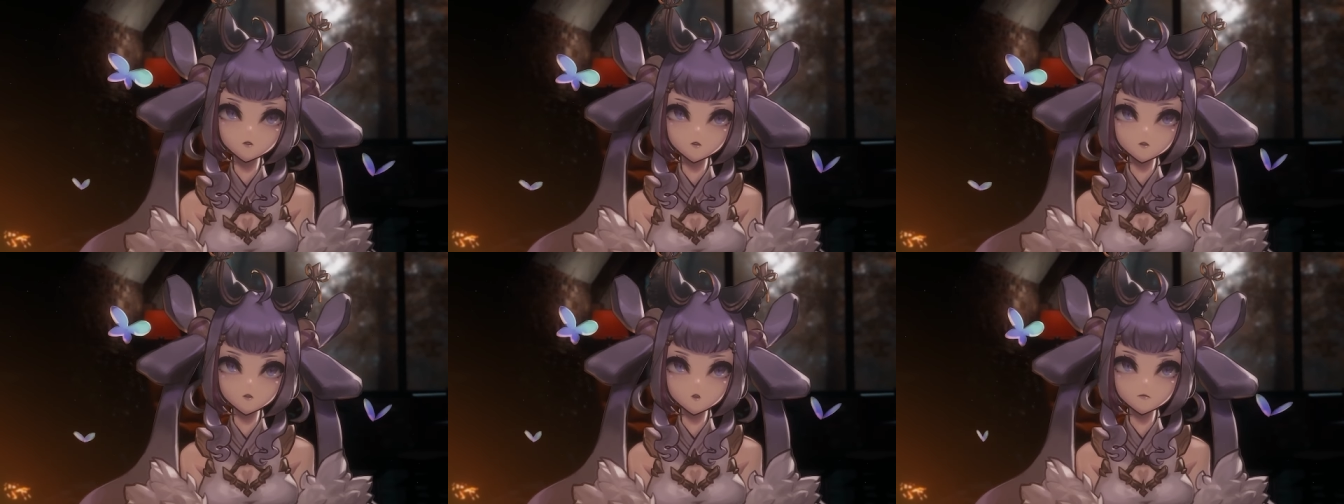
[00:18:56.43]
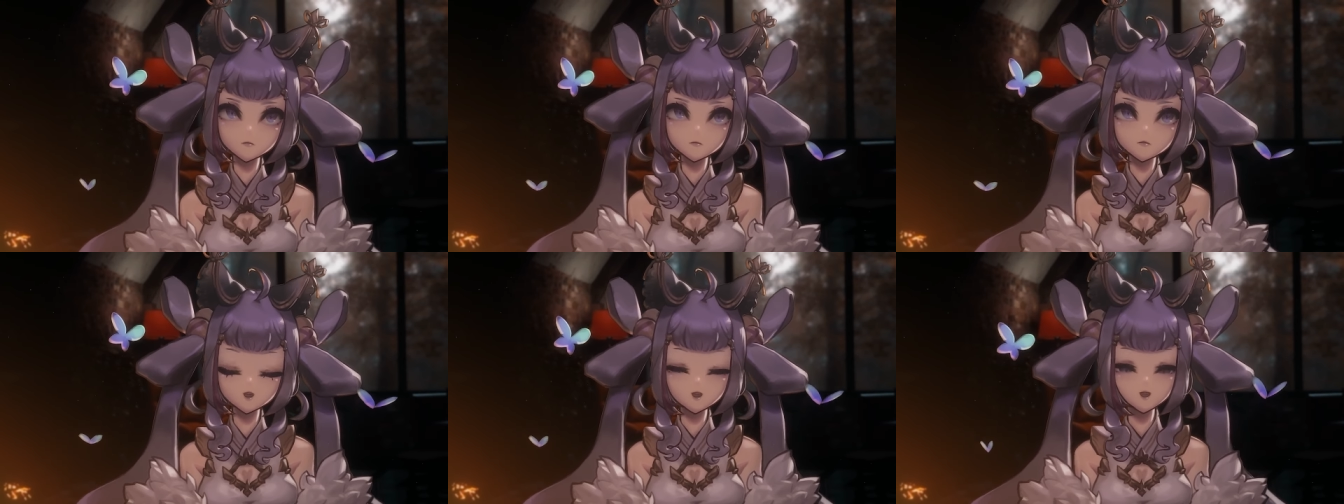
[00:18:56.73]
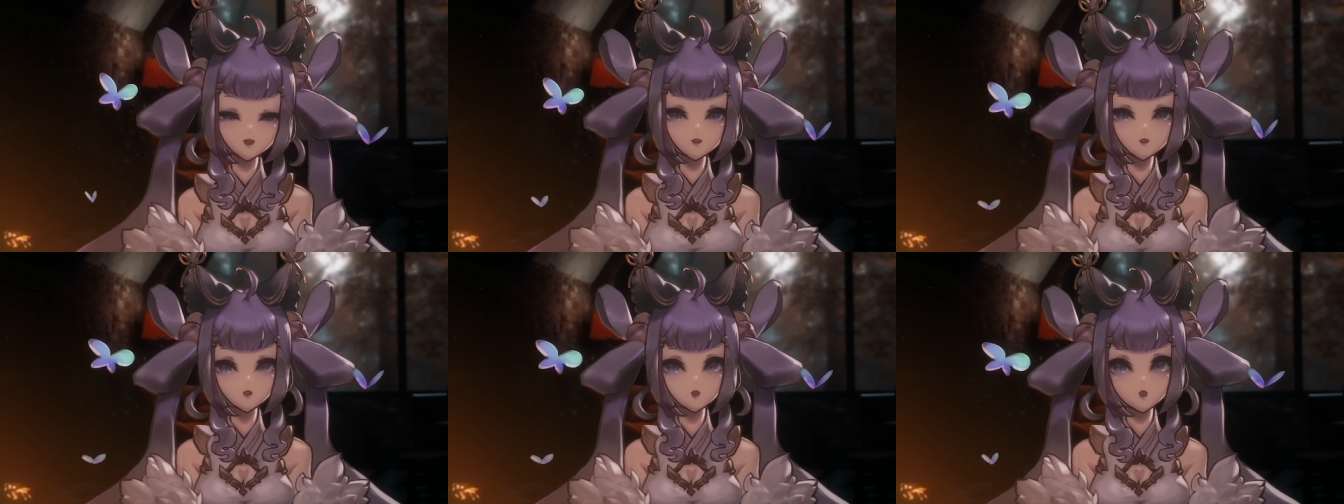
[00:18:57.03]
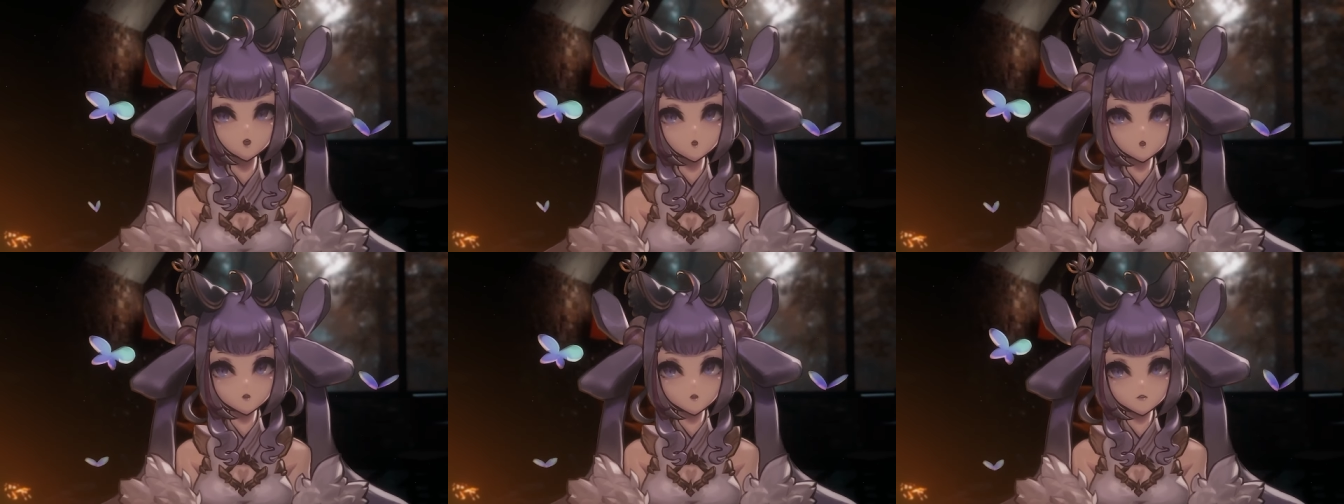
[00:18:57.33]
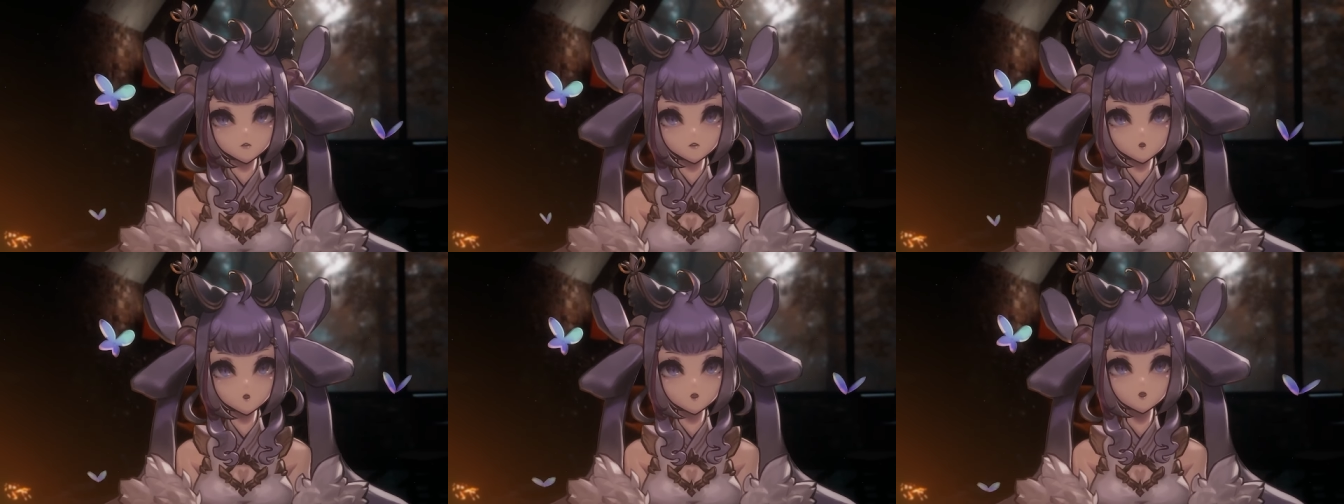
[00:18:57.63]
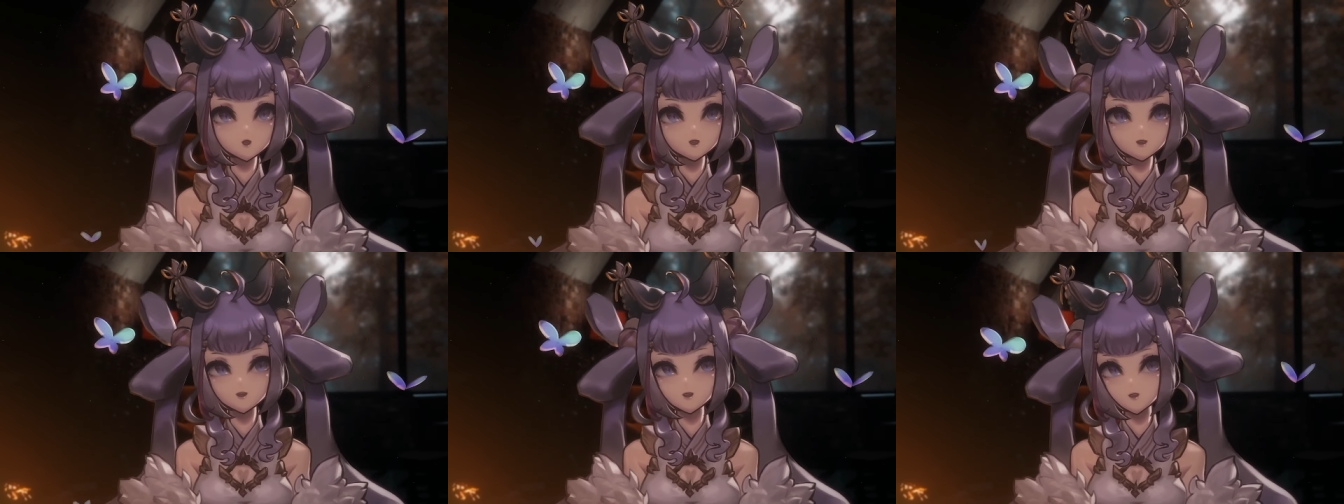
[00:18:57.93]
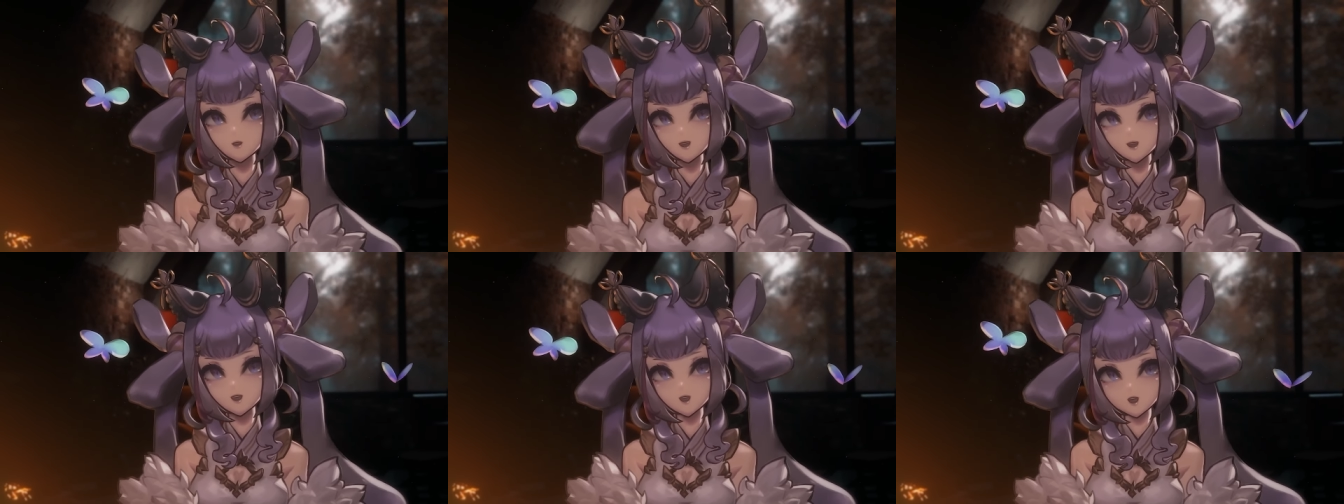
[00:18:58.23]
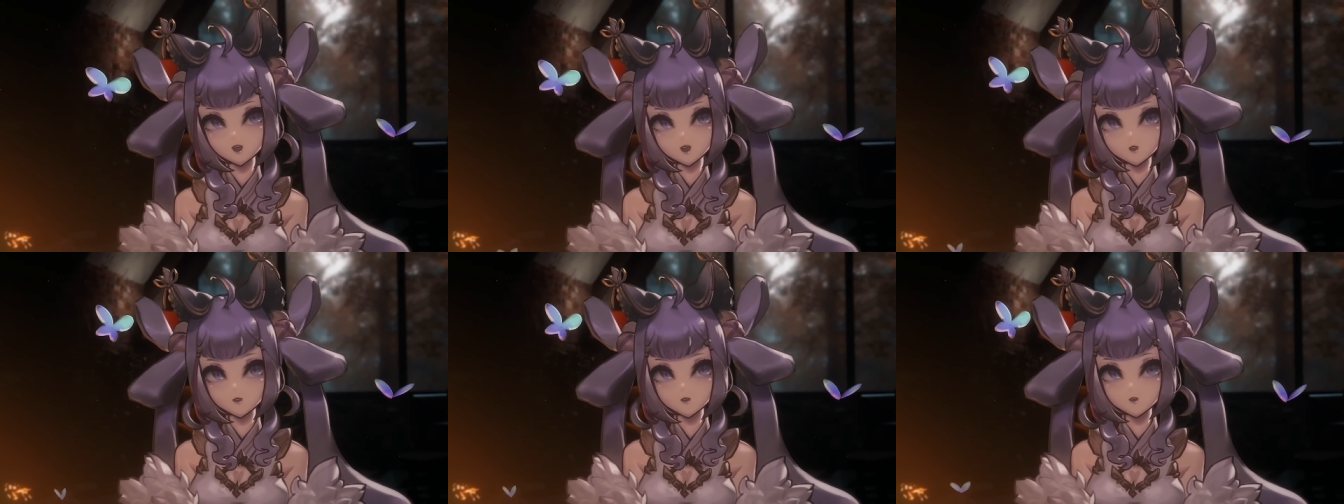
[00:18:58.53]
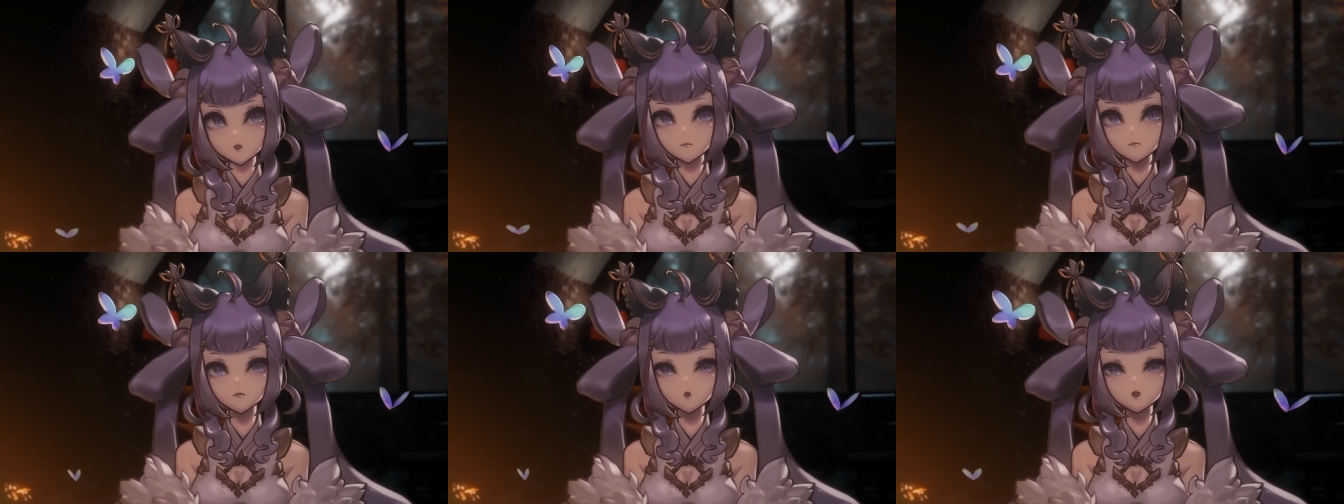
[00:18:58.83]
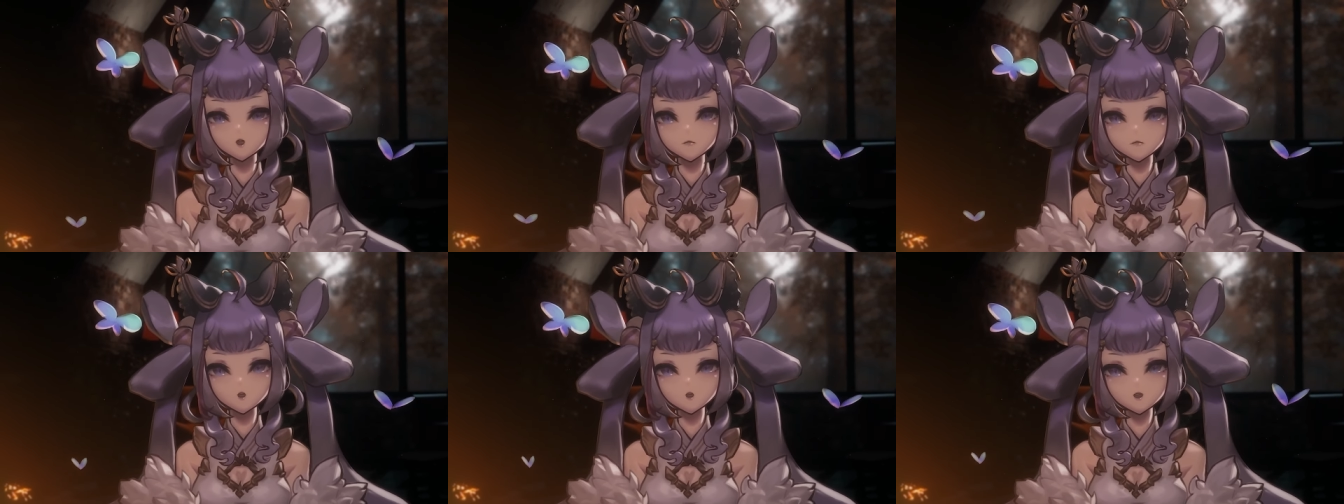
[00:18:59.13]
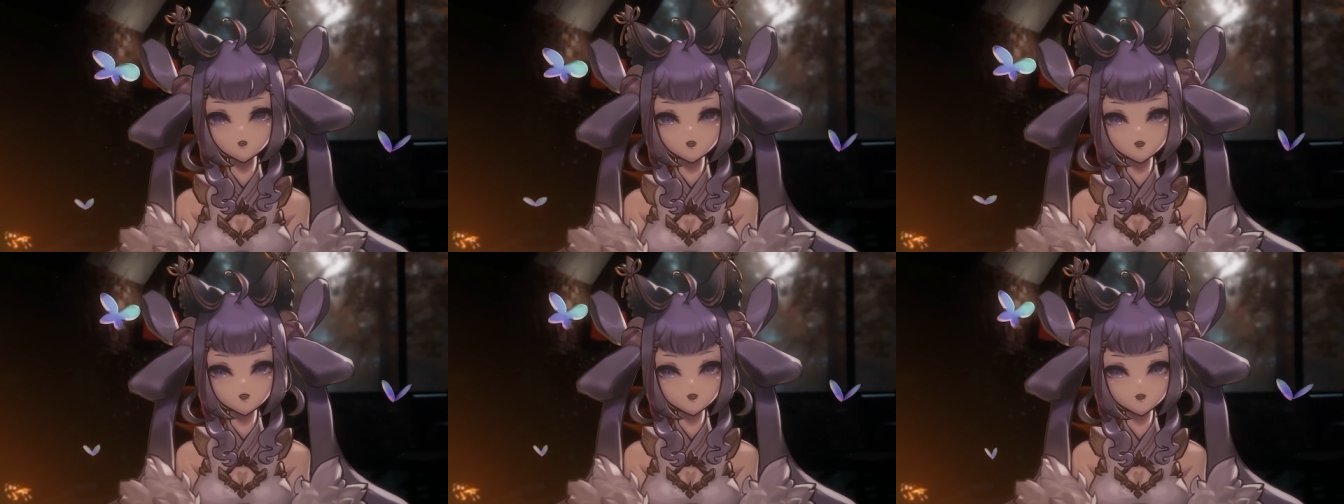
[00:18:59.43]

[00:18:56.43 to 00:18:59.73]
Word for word: because you are going to do something about it.